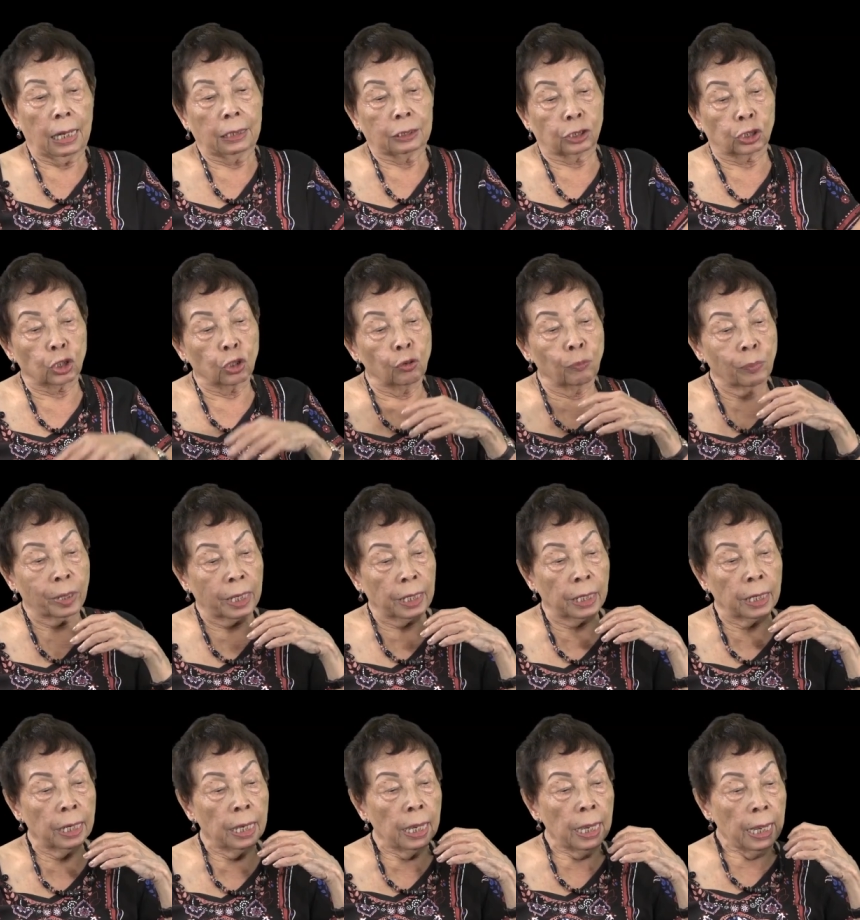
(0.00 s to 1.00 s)

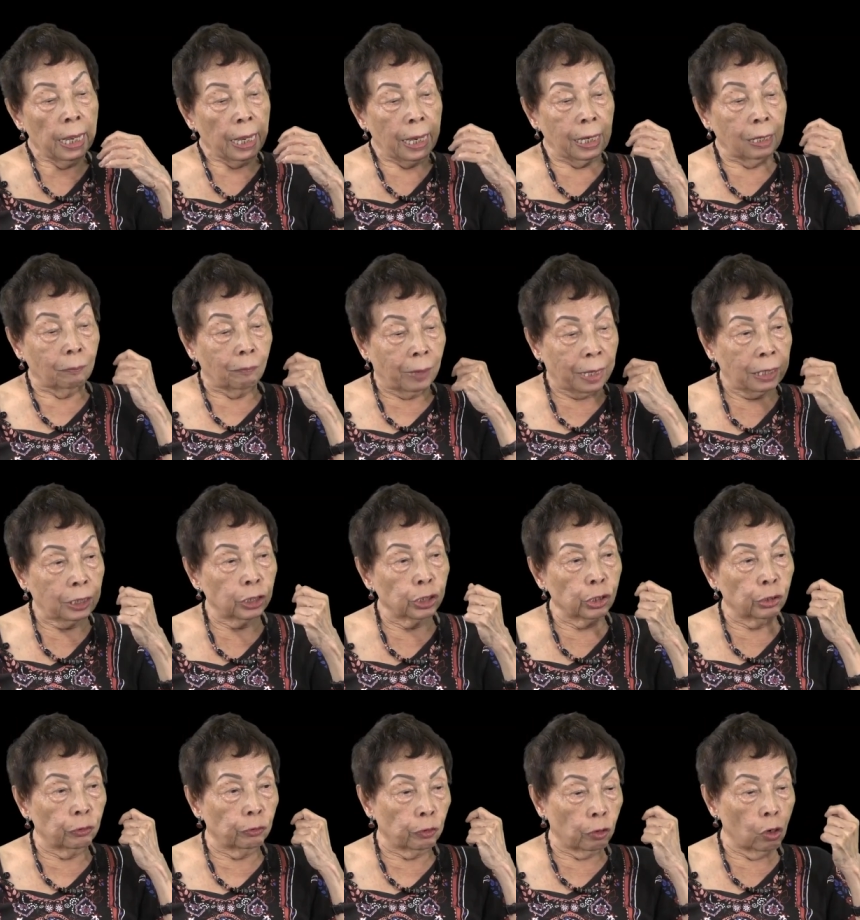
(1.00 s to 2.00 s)
assuming a
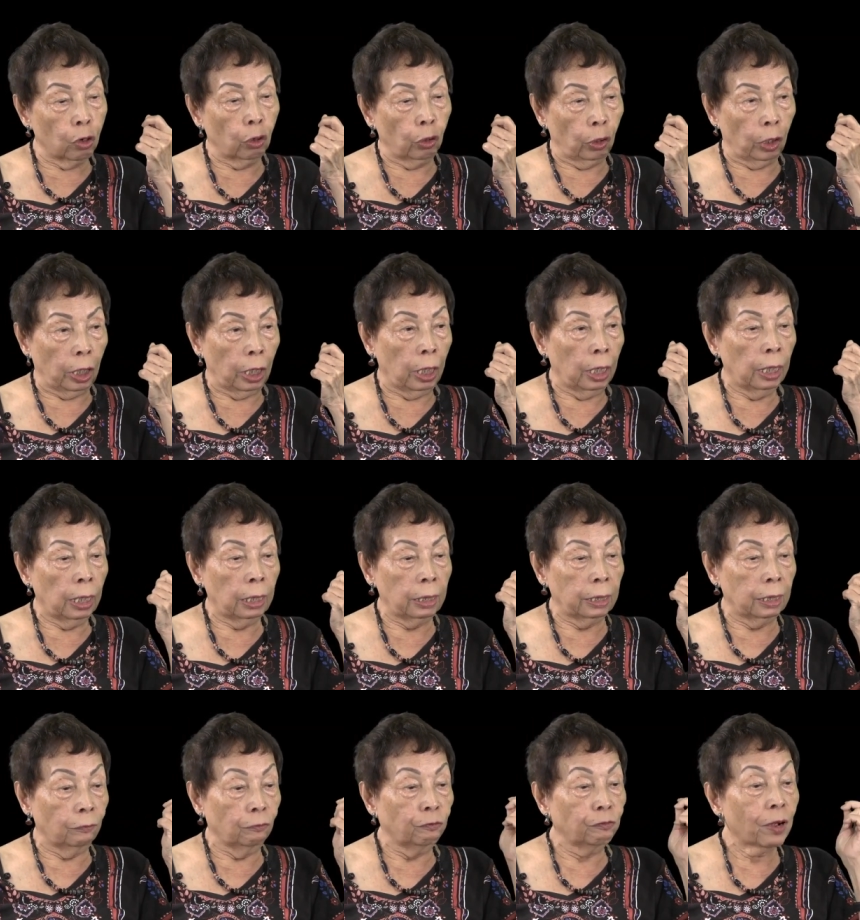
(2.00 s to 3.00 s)
major role.
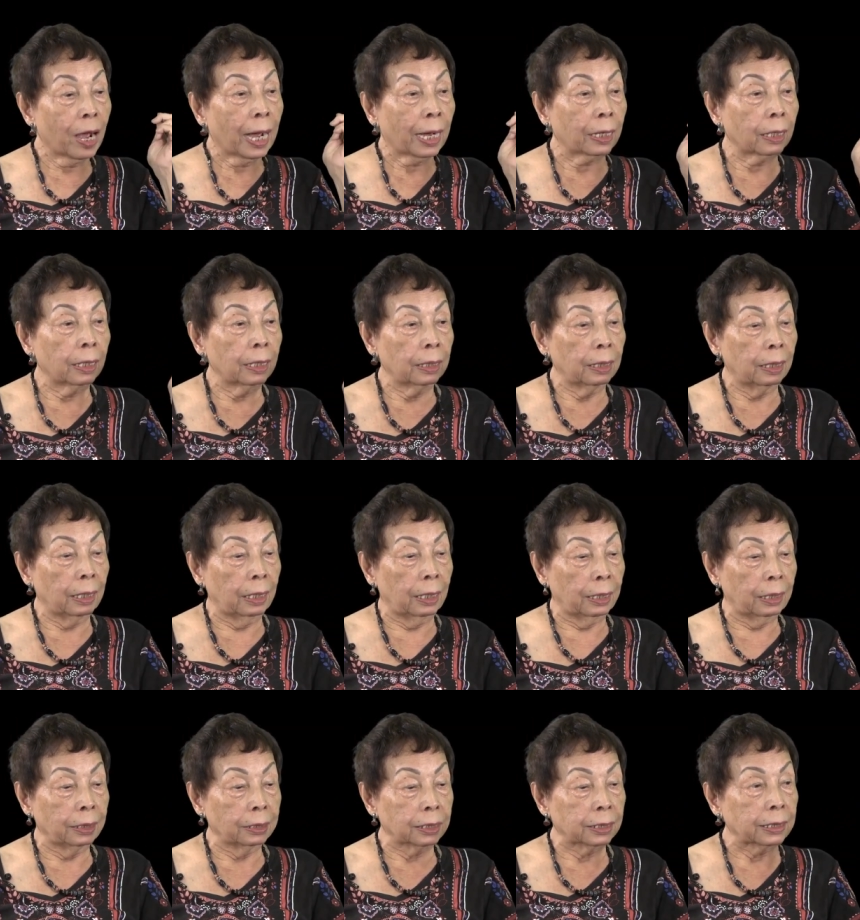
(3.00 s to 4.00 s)
Yes. In fact,
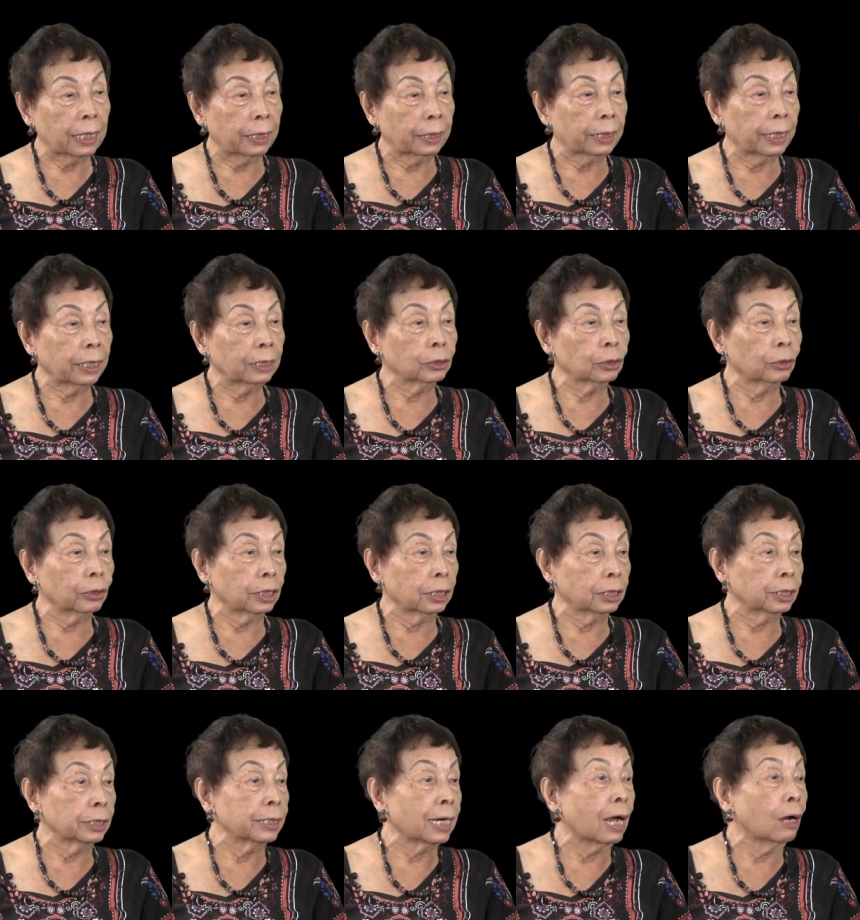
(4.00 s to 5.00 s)
its director
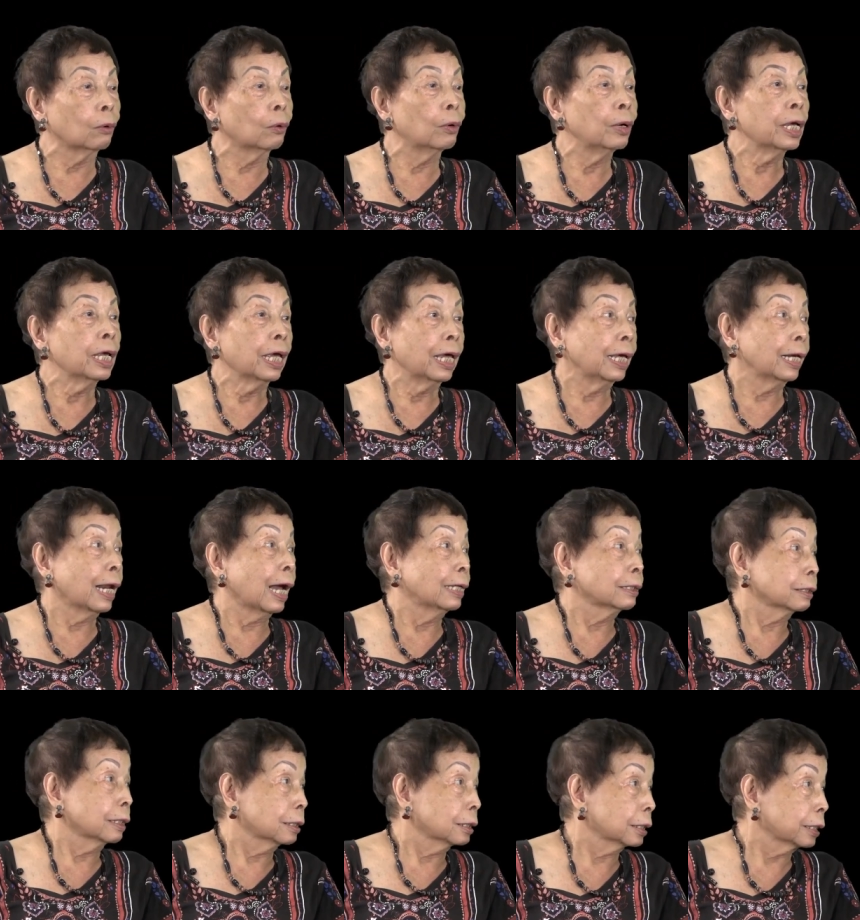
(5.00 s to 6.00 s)
is now an
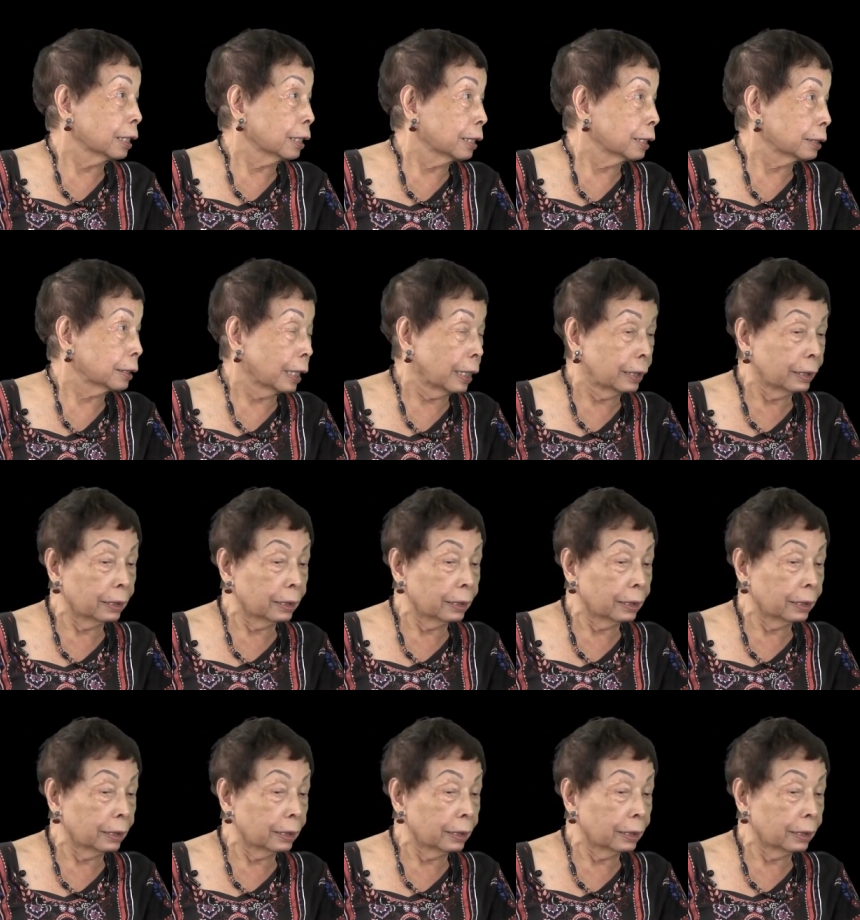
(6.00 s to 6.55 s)
undersecretary.